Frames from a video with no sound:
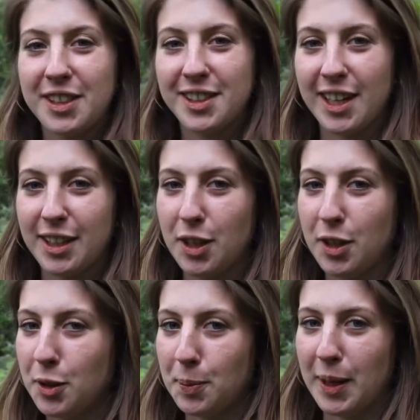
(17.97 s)
take the
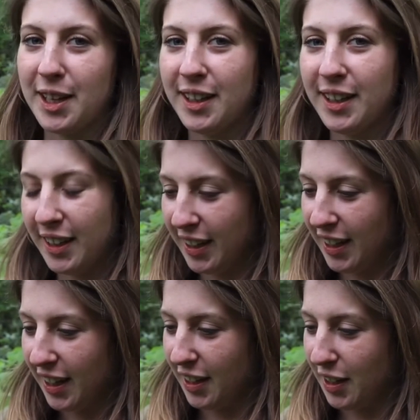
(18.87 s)
hook bait,
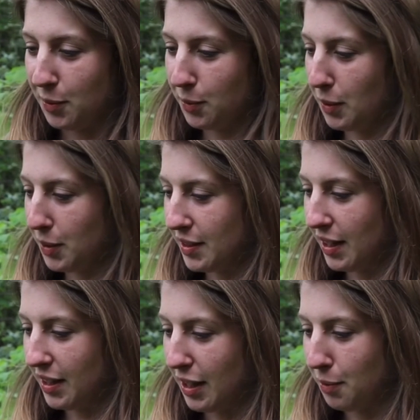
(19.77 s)
and we were
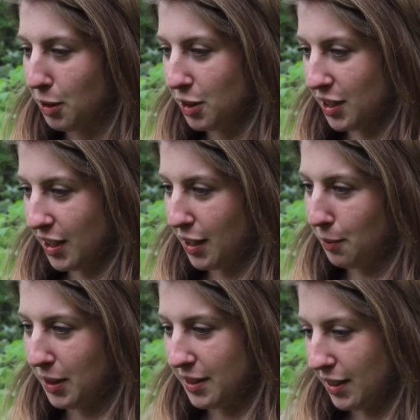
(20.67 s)
sat there watching it, and
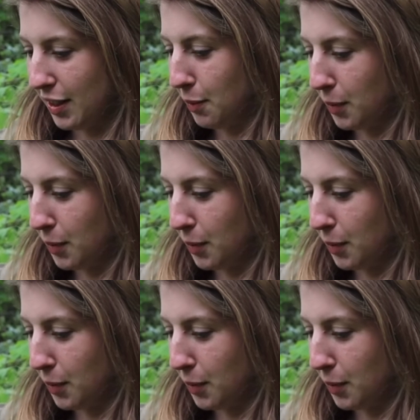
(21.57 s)
we see him